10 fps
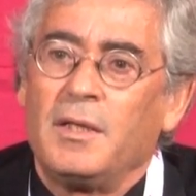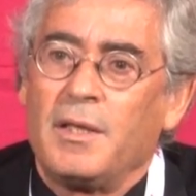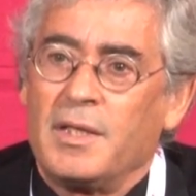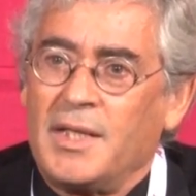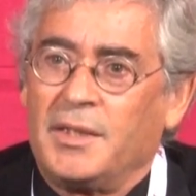
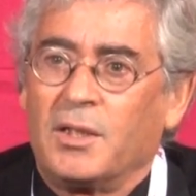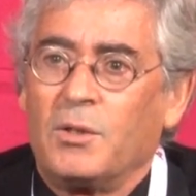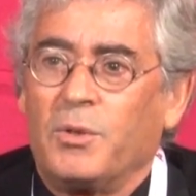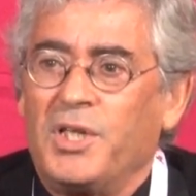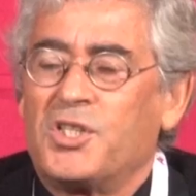the SADC
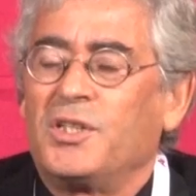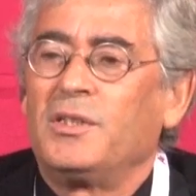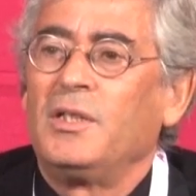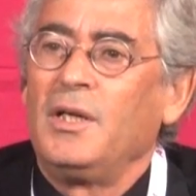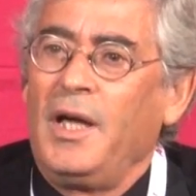region
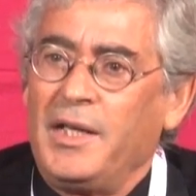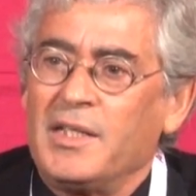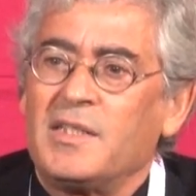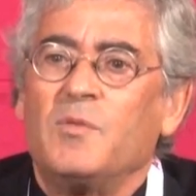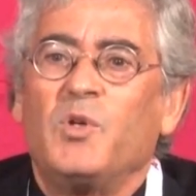and a
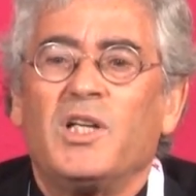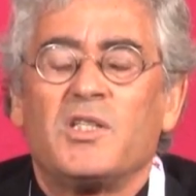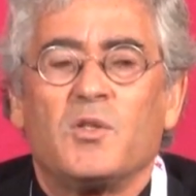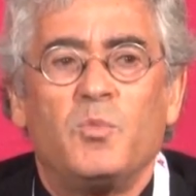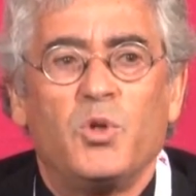similar
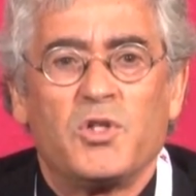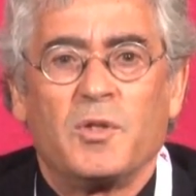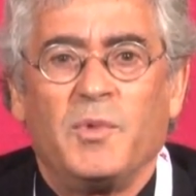symposium